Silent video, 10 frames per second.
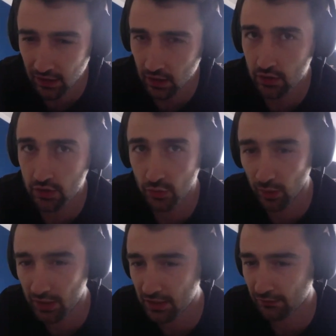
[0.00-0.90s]
to
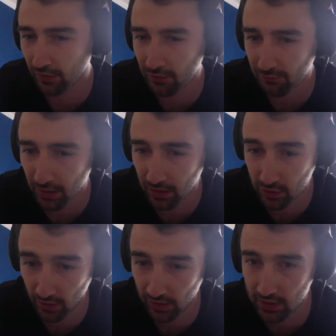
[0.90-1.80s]
25-minute
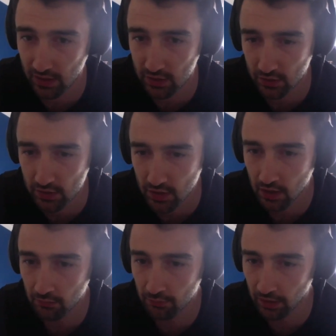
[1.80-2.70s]
training sessions
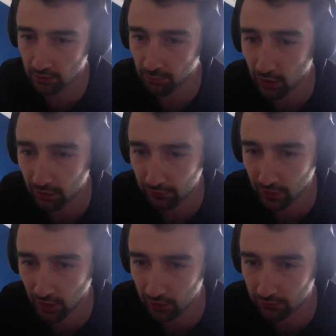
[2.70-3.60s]
being the perfect
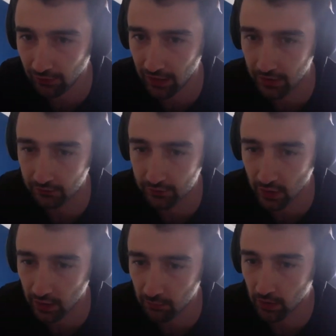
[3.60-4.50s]
kind of length of
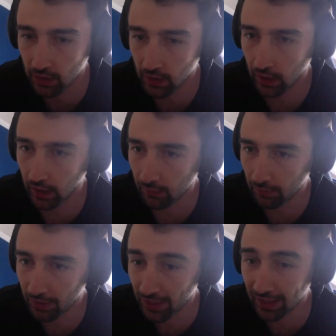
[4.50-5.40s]
time.
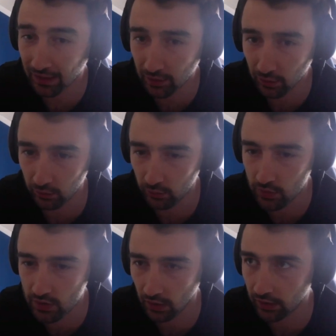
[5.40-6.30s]
And that
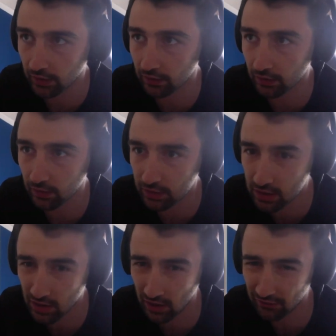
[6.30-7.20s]
includes like a
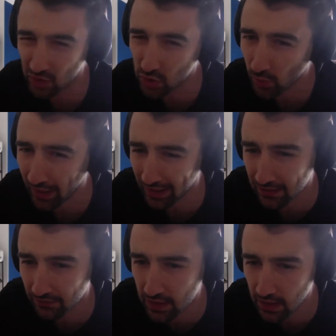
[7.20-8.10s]
kind of a short
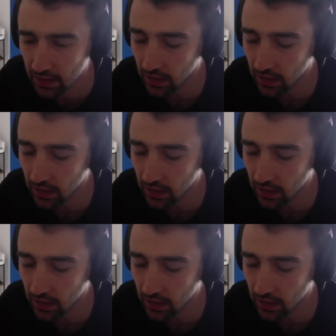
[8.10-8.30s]
activity,